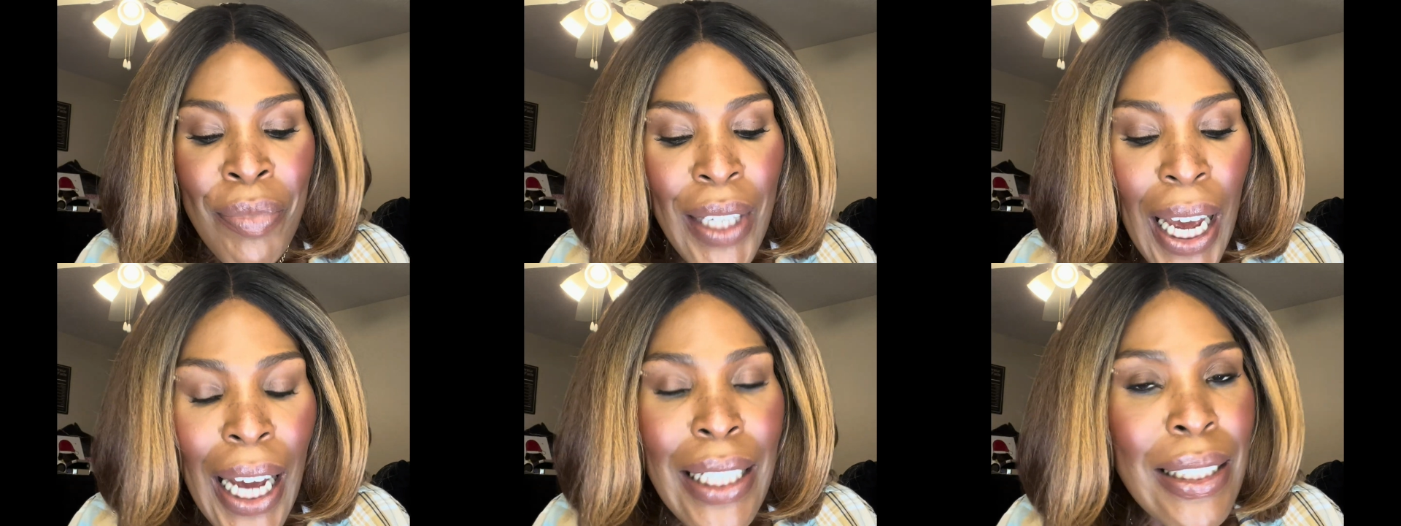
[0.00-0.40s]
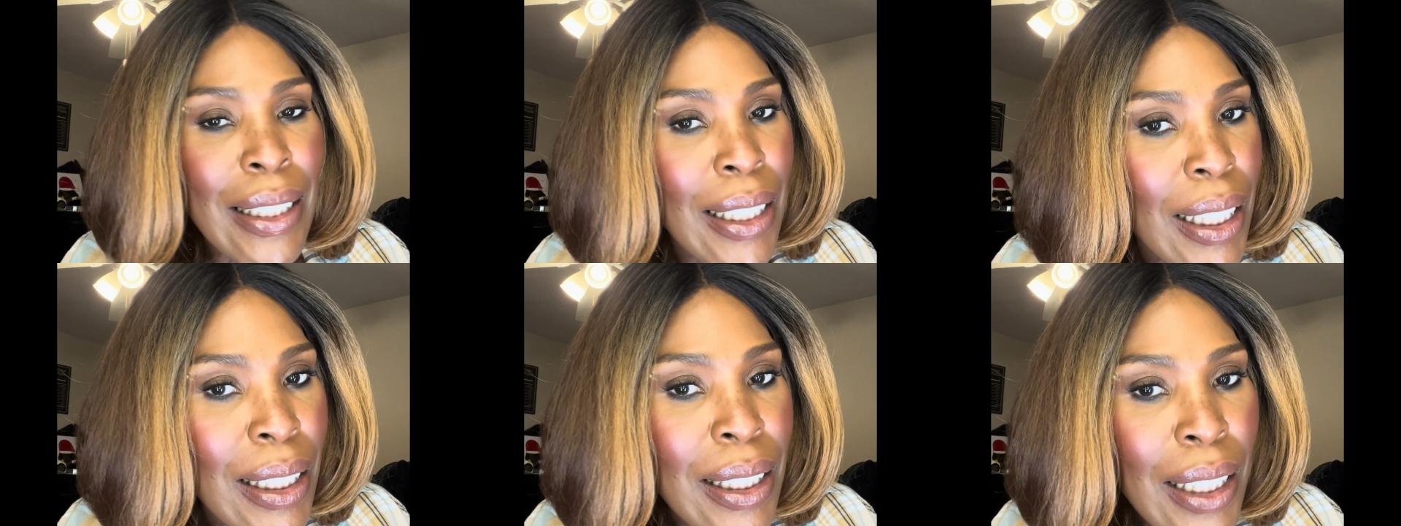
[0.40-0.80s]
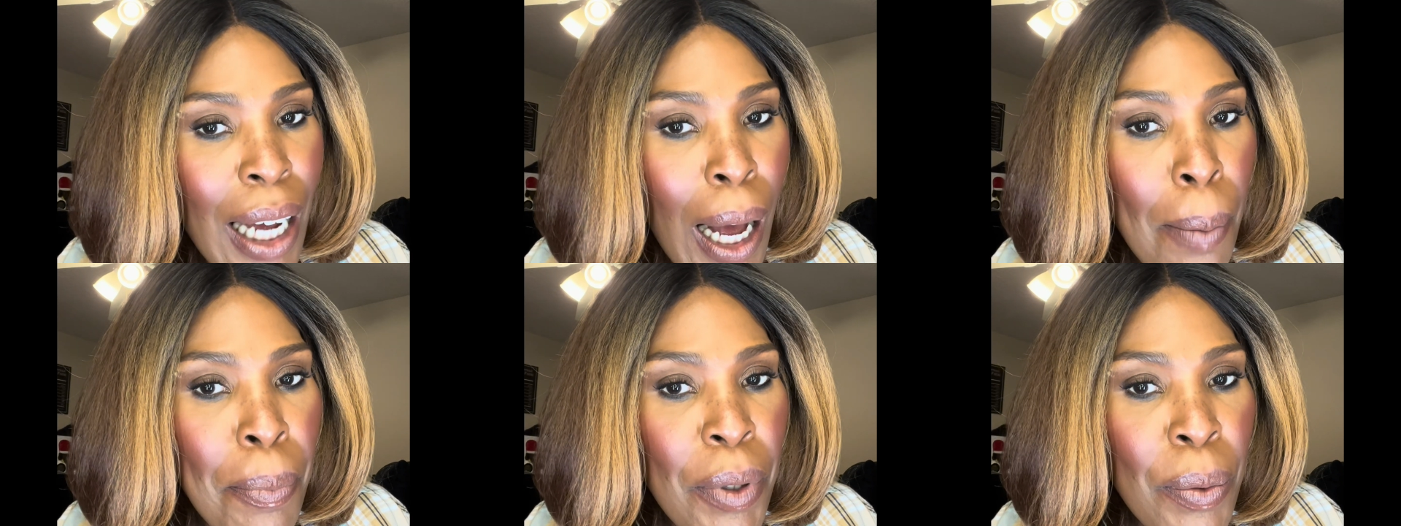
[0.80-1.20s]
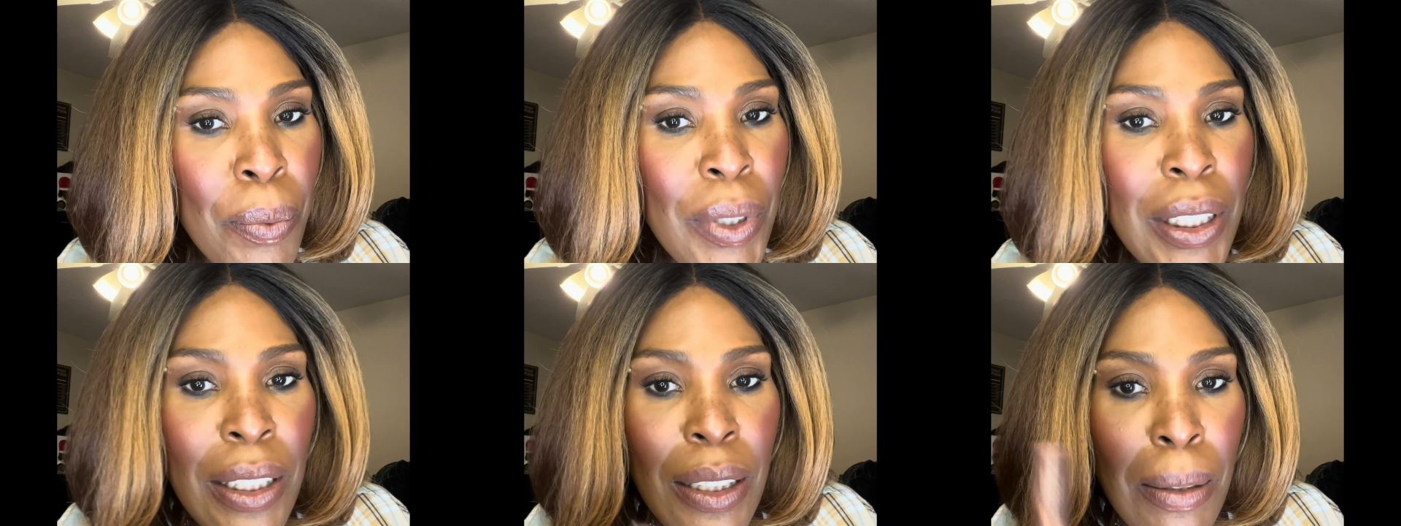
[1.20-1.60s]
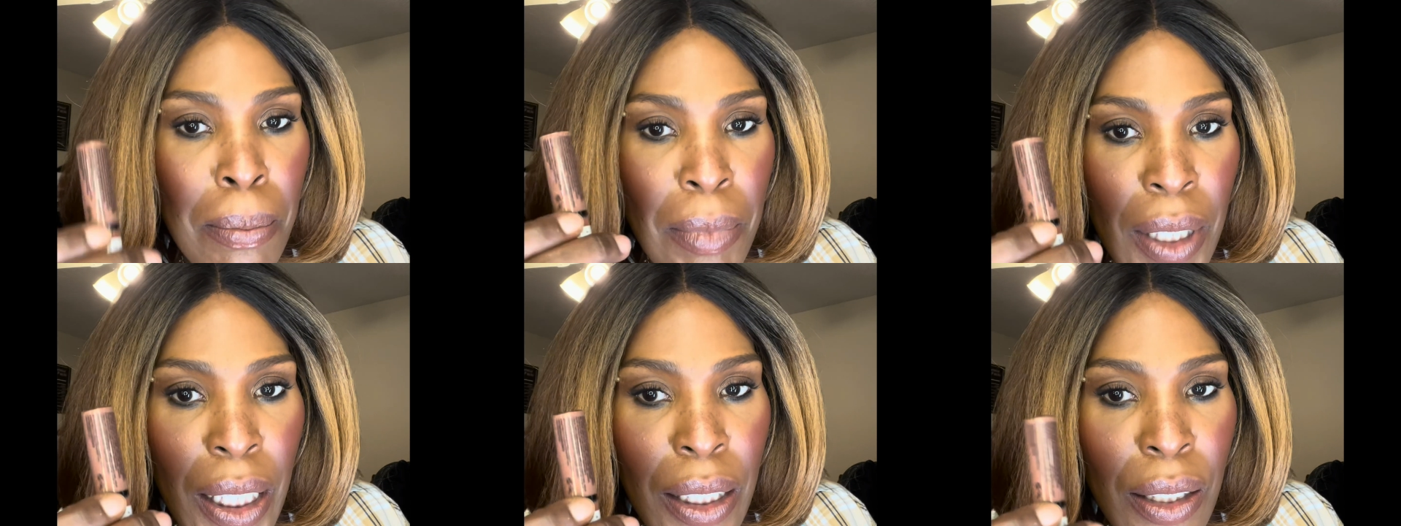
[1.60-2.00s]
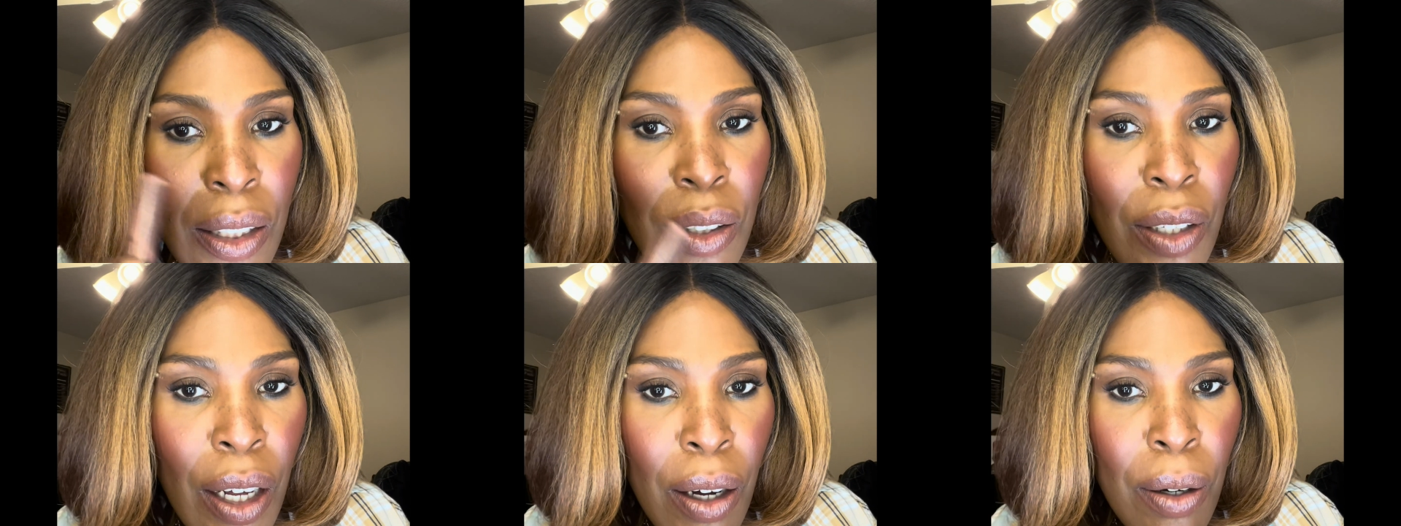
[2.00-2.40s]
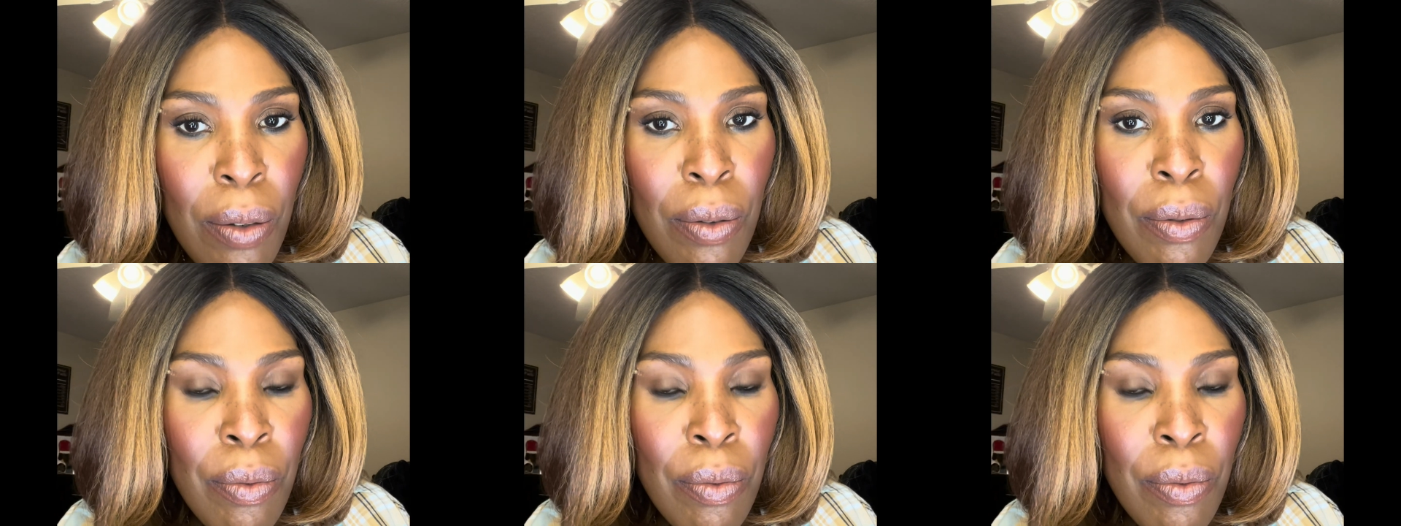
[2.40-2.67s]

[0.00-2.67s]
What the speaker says: I did top it with some NYX though,